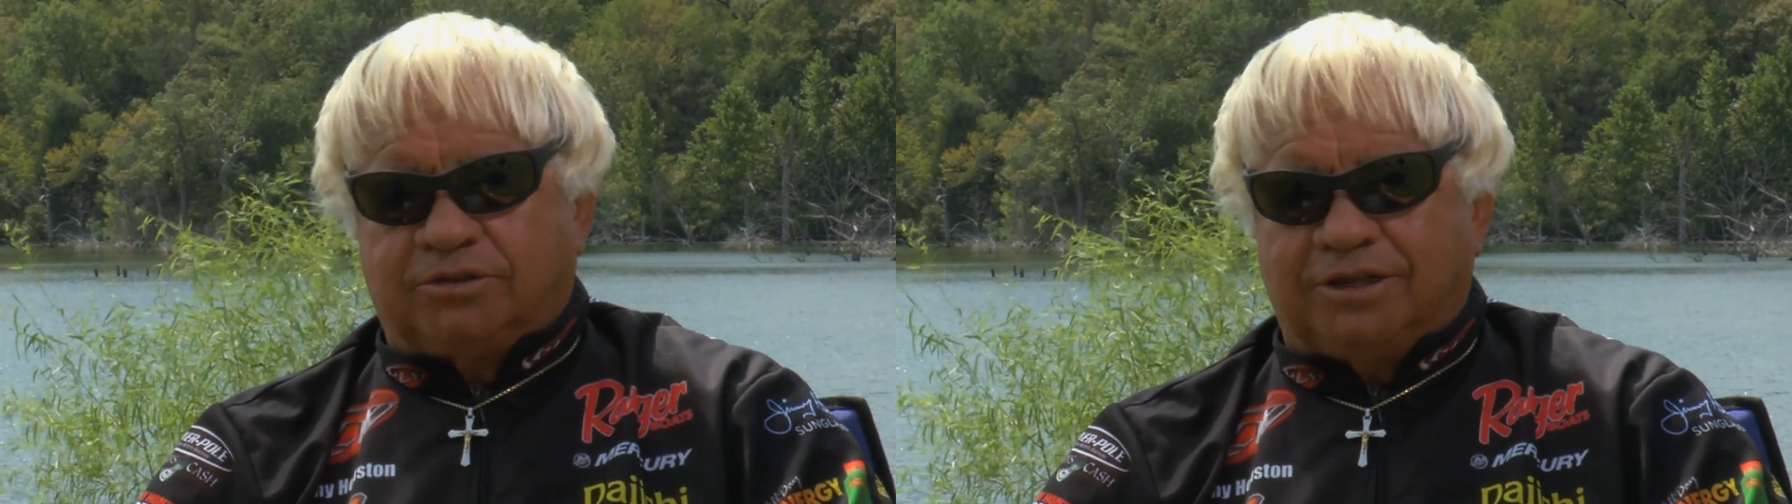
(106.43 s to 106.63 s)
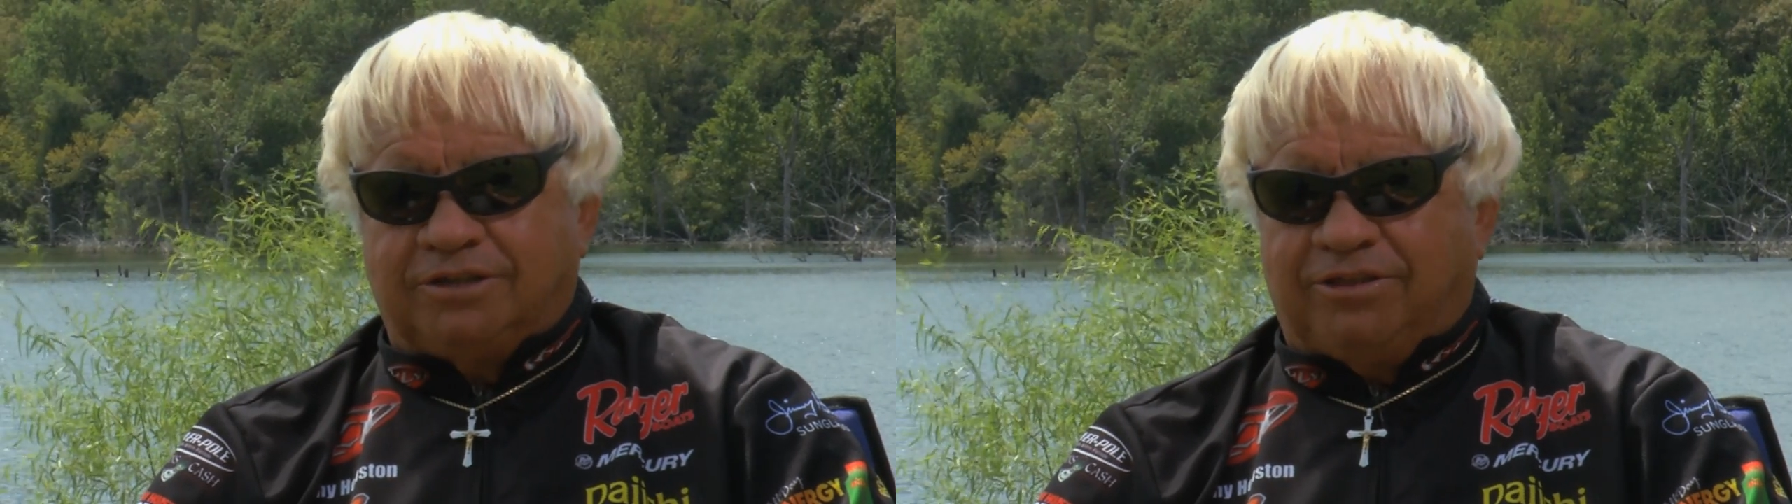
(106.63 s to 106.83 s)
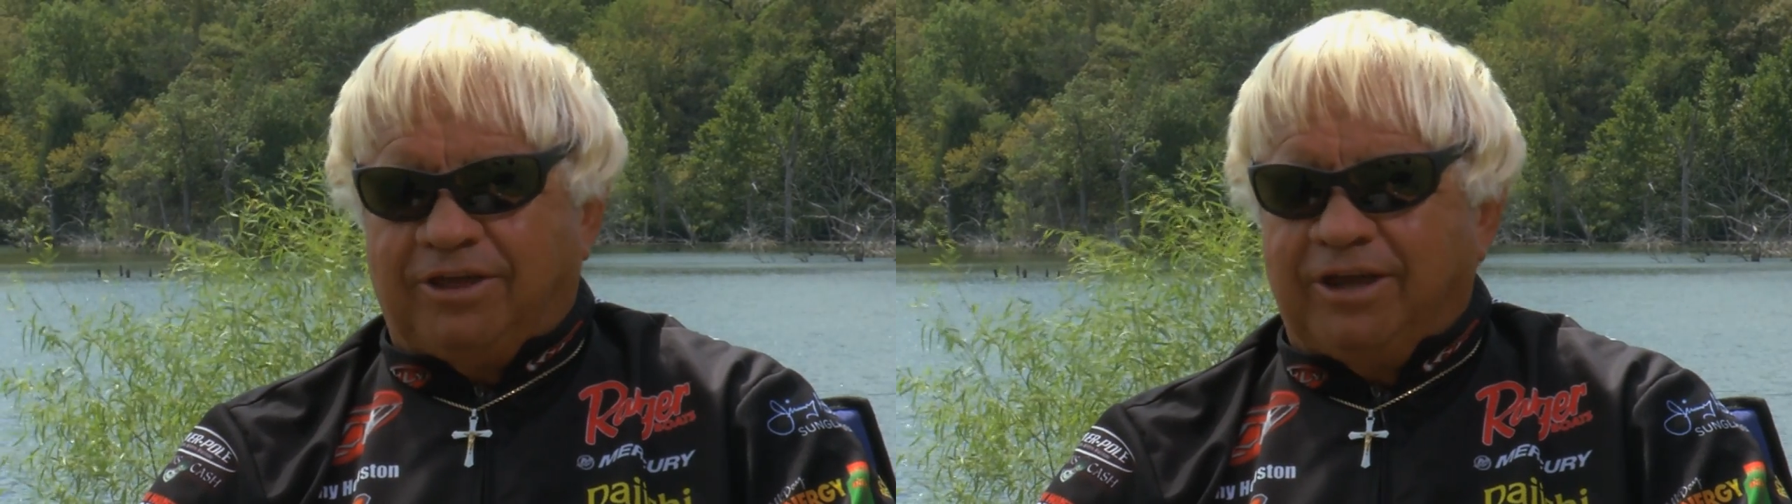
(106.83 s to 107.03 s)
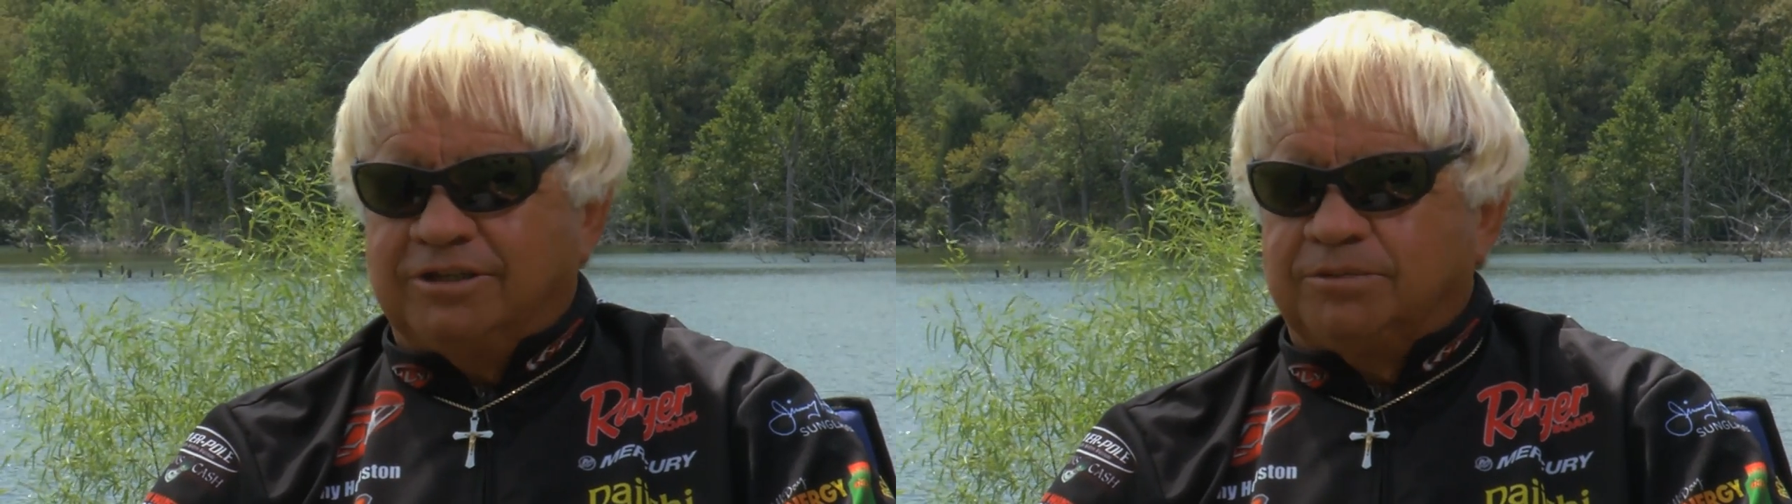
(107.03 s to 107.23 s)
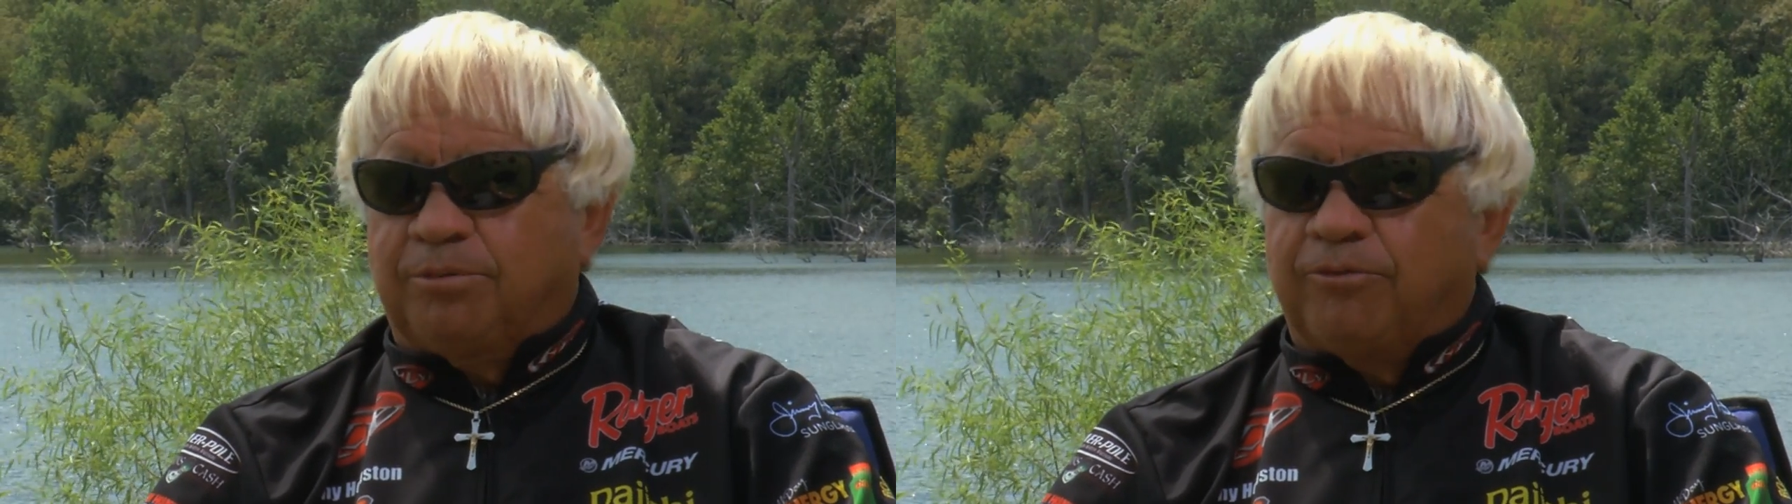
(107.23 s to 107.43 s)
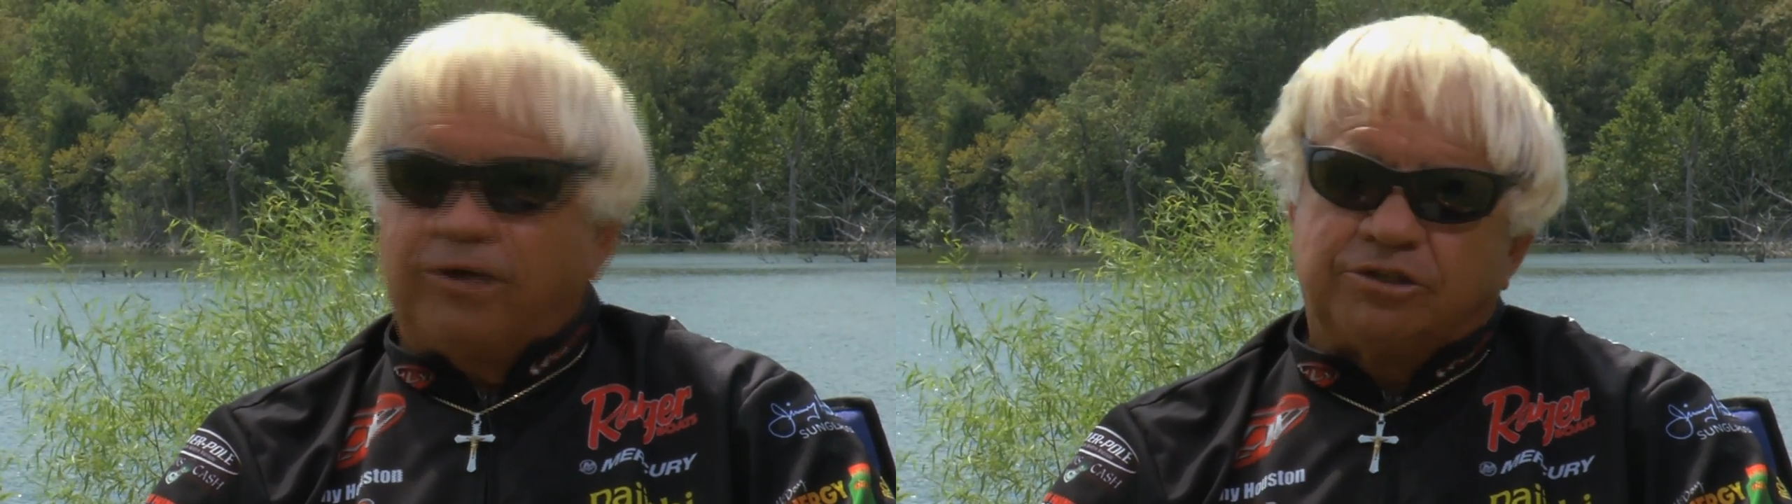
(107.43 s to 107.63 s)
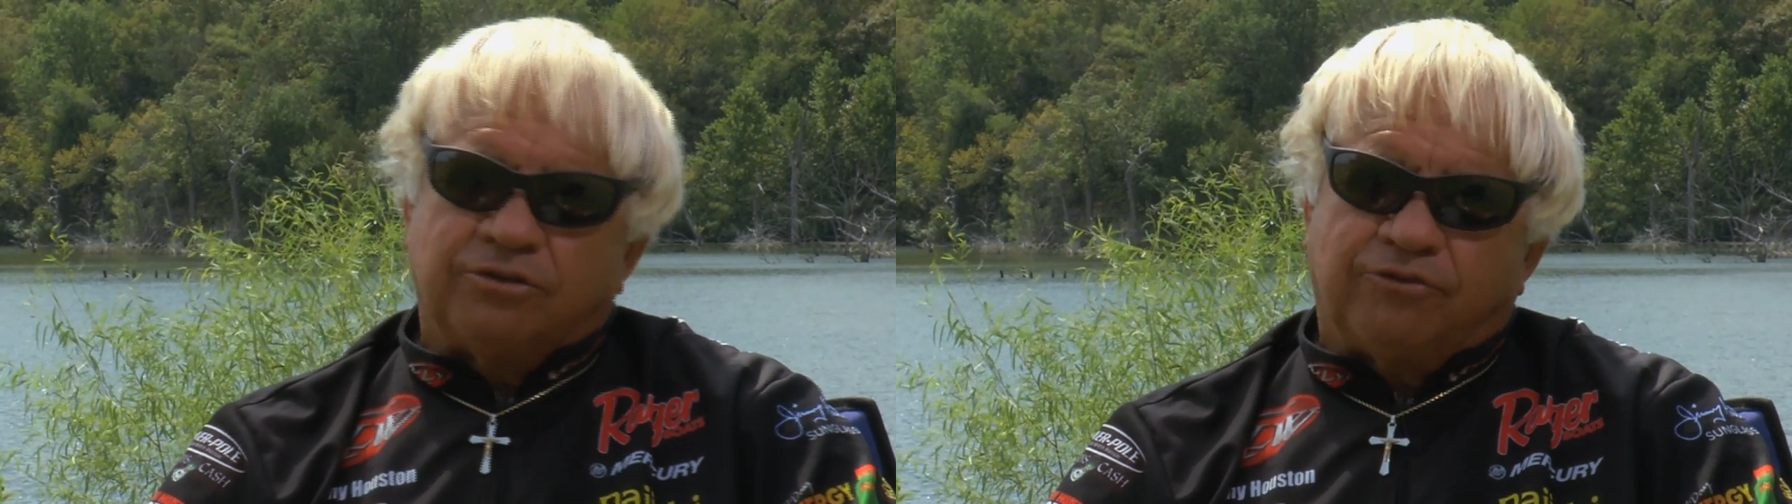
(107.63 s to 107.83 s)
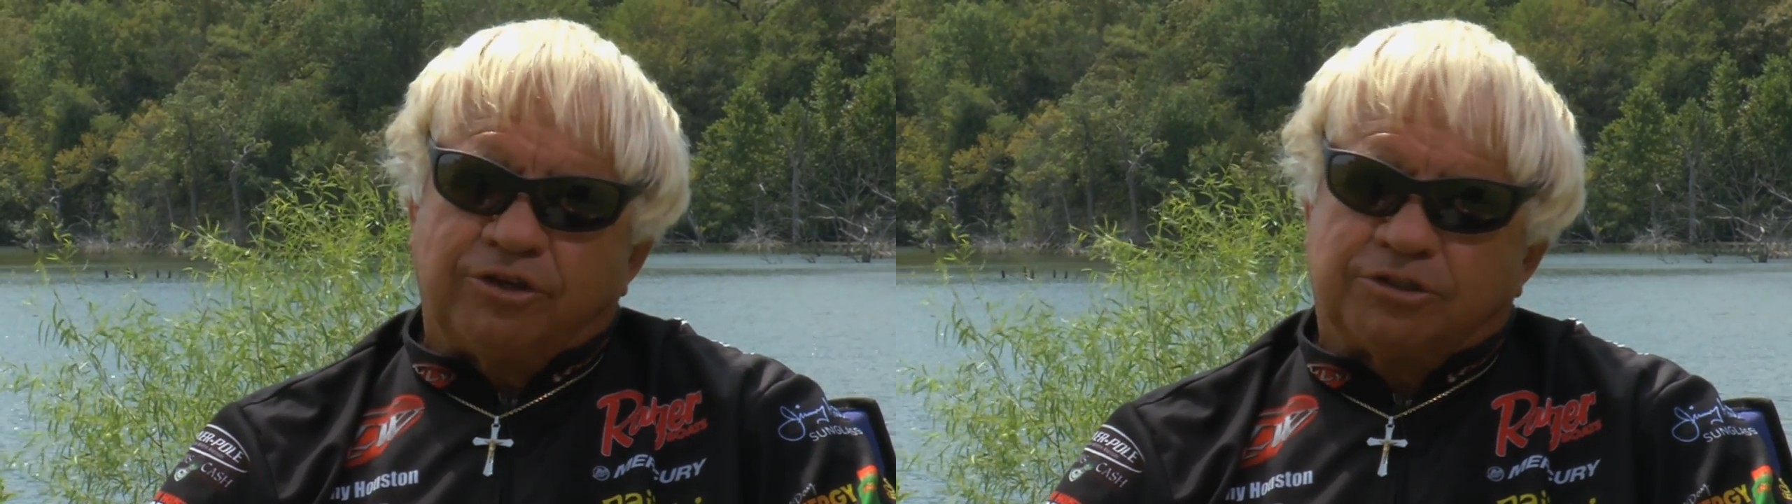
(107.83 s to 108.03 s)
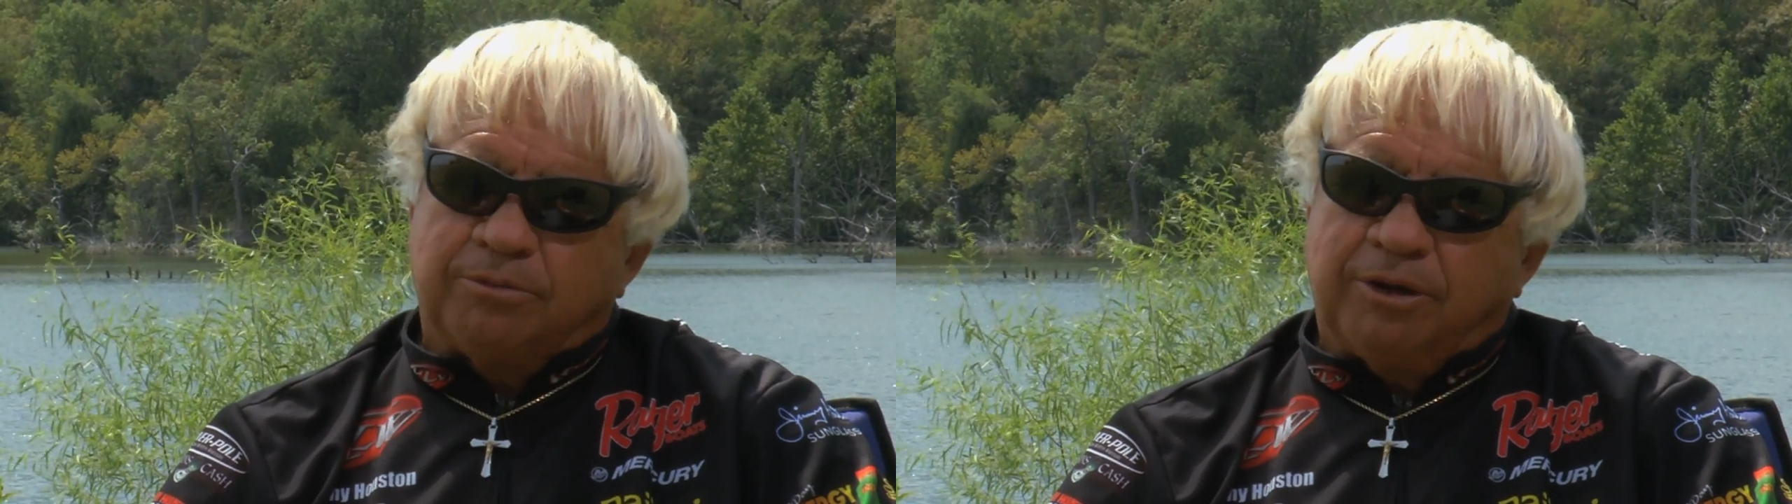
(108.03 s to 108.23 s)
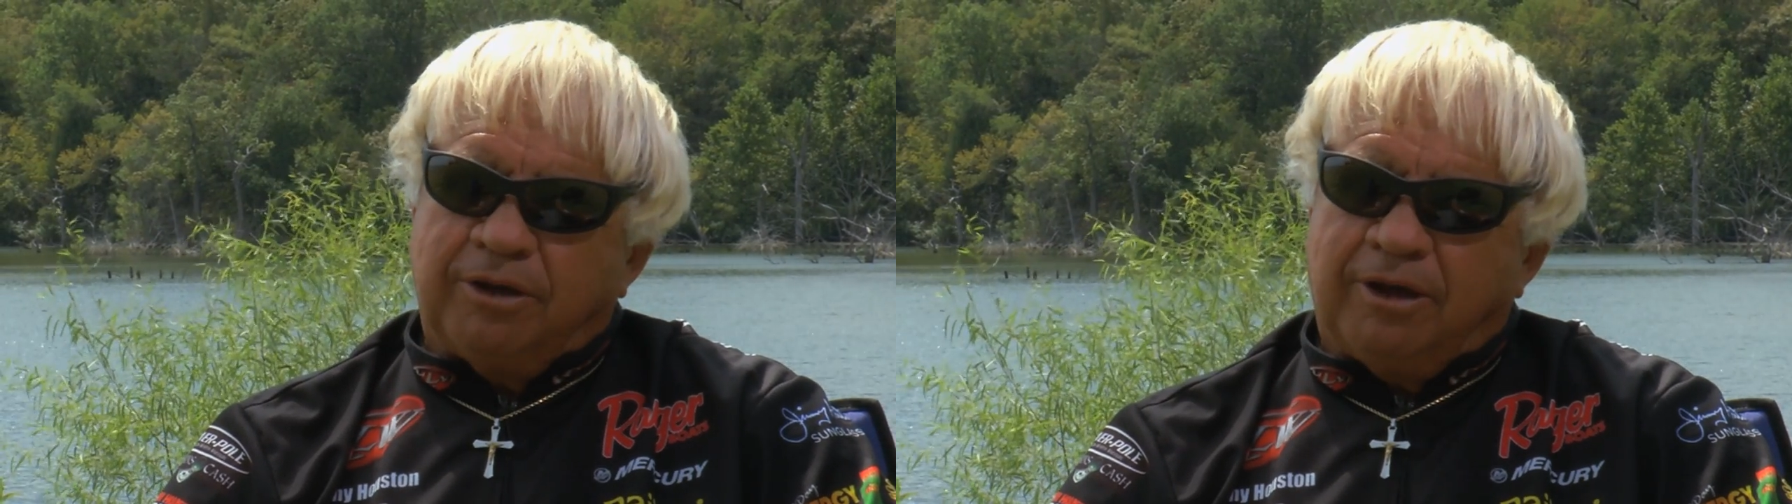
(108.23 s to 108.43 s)
such a thing as a professional
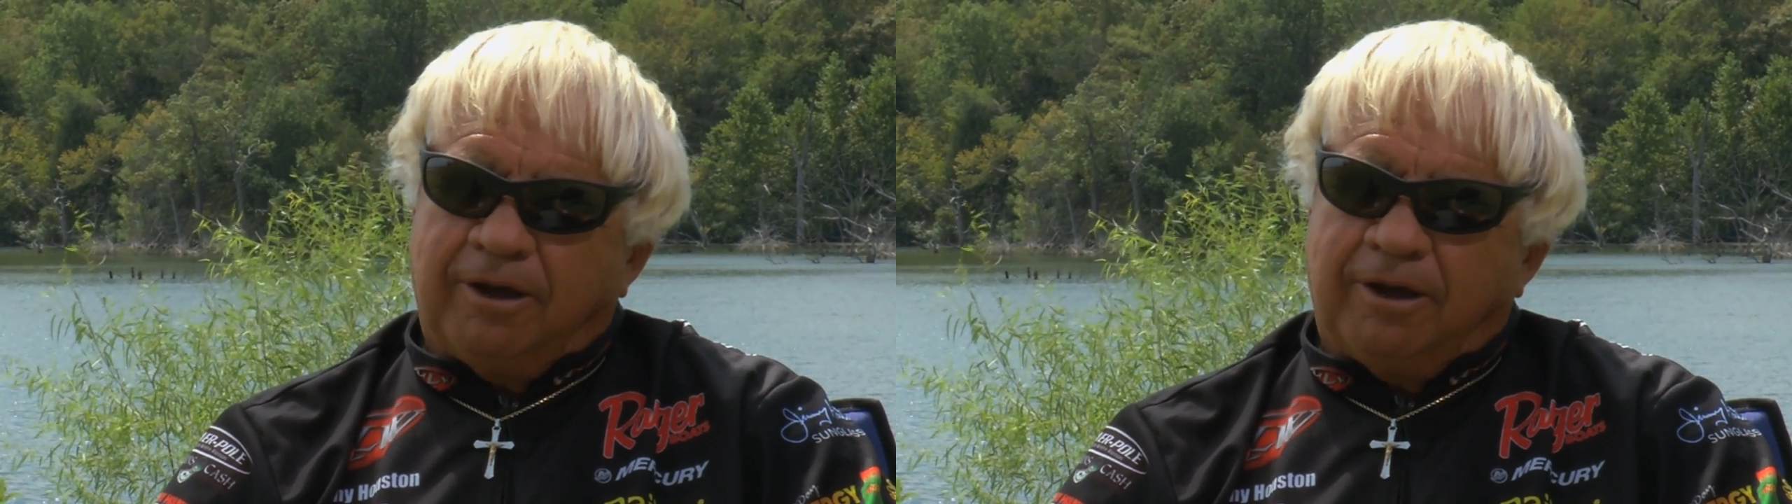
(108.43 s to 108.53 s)
fisherman.